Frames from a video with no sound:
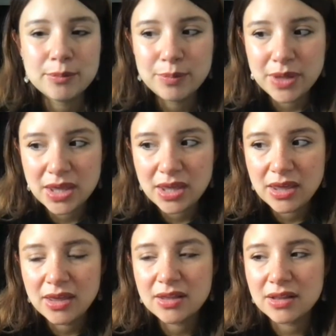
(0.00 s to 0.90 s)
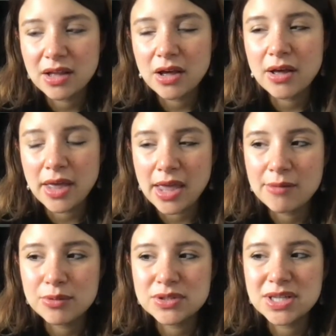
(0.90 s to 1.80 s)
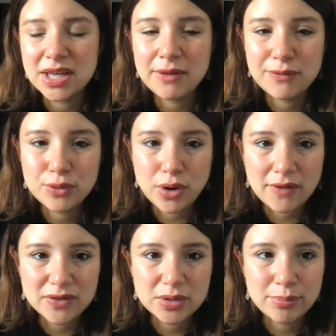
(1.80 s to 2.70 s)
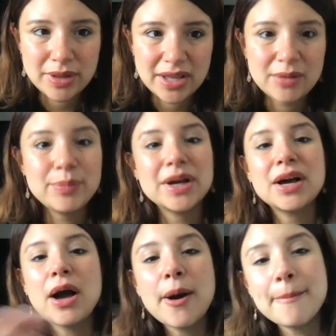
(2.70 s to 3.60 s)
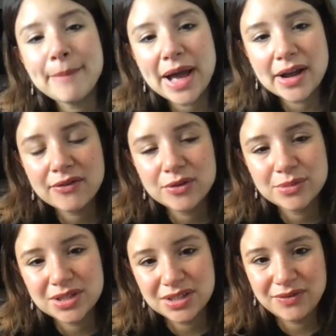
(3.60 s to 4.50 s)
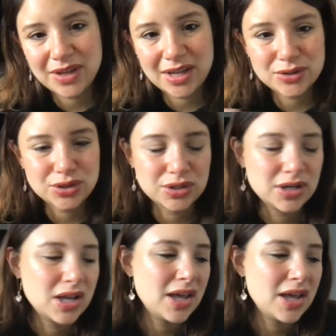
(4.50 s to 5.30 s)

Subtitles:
be able to eat food off of the plan, but come back from the deviation.